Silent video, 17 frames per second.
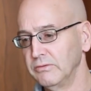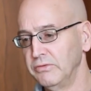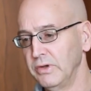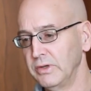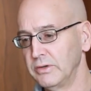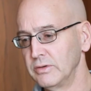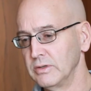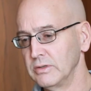
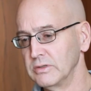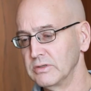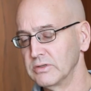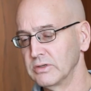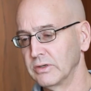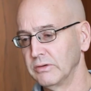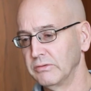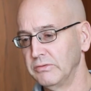
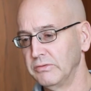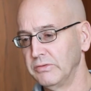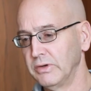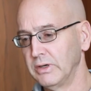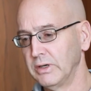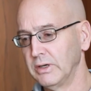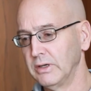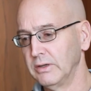veterans of
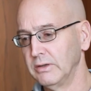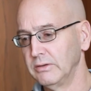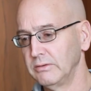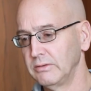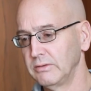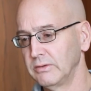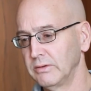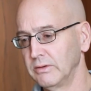
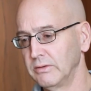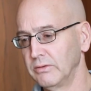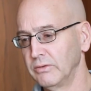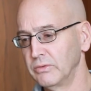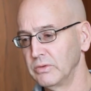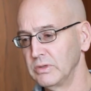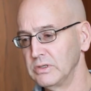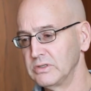
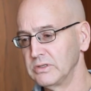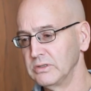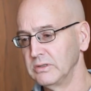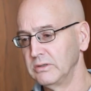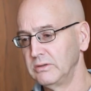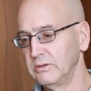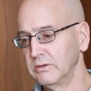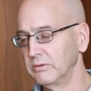the
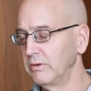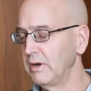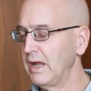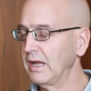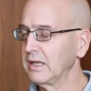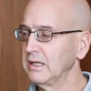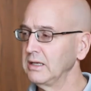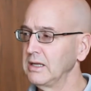recent
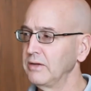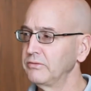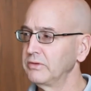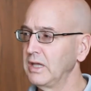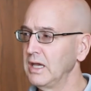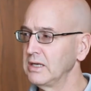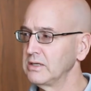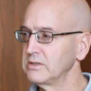Iraq and
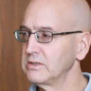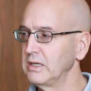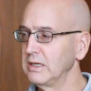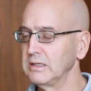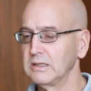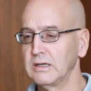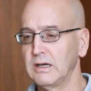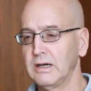
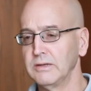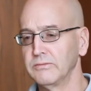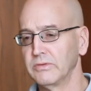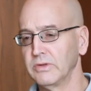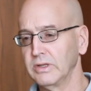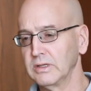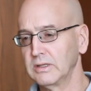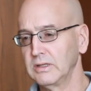Afghanistan
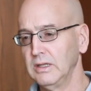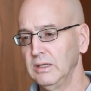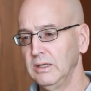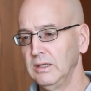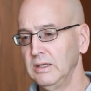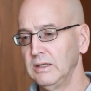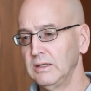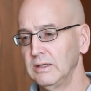conflict
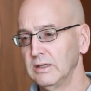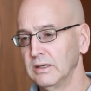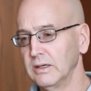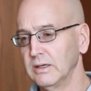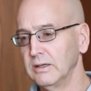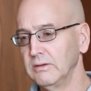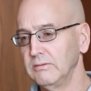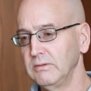
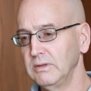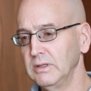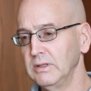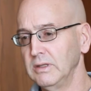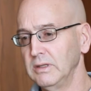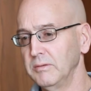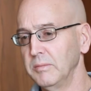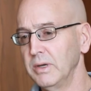in
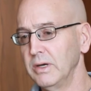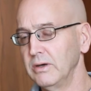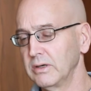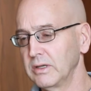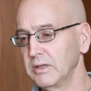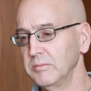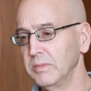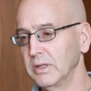the
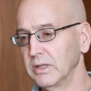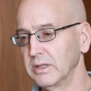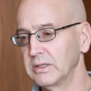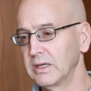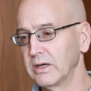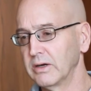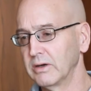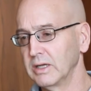American
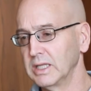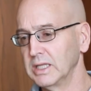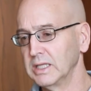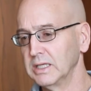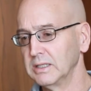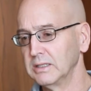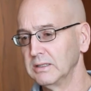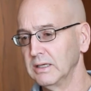military
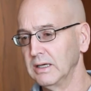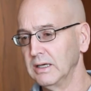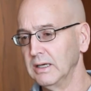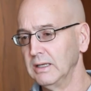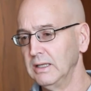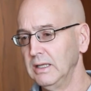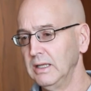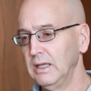that
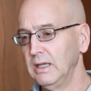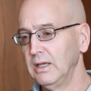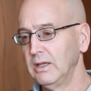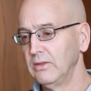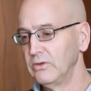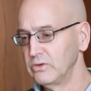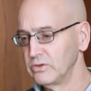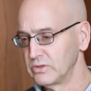
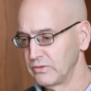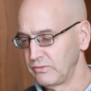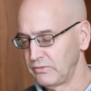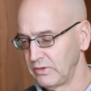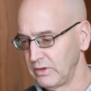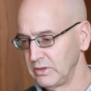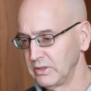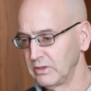there's a
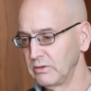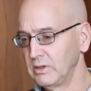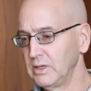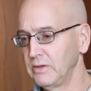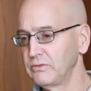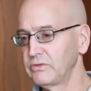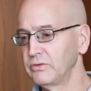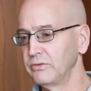fair
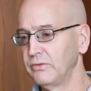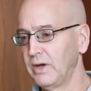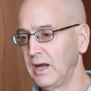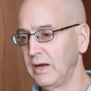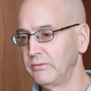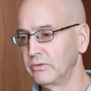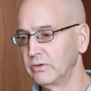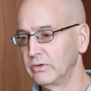degree of
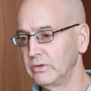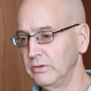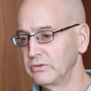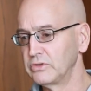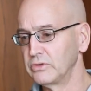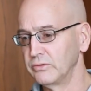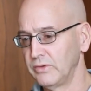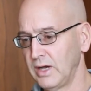
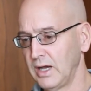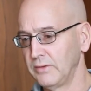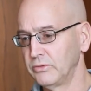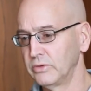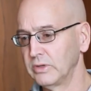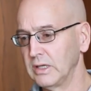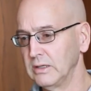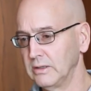
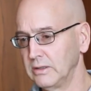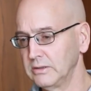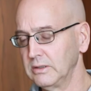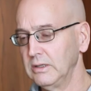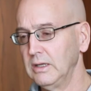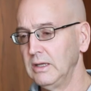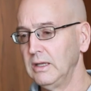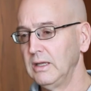survival guilt,
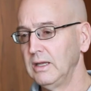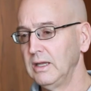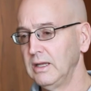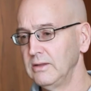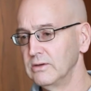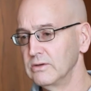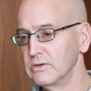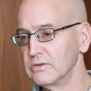
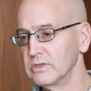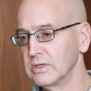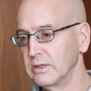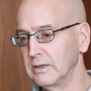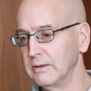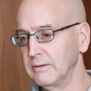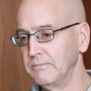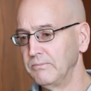and there's
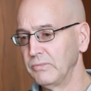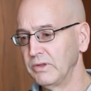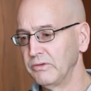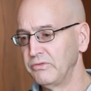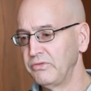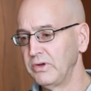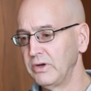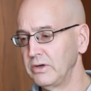a
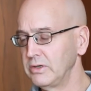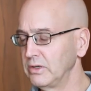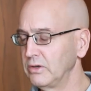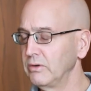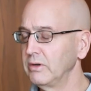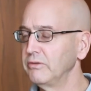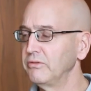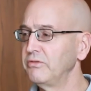fair
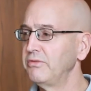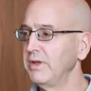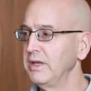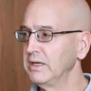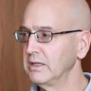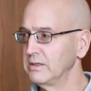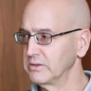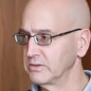degree of
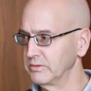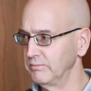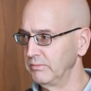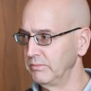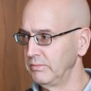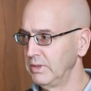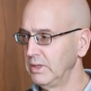fatalism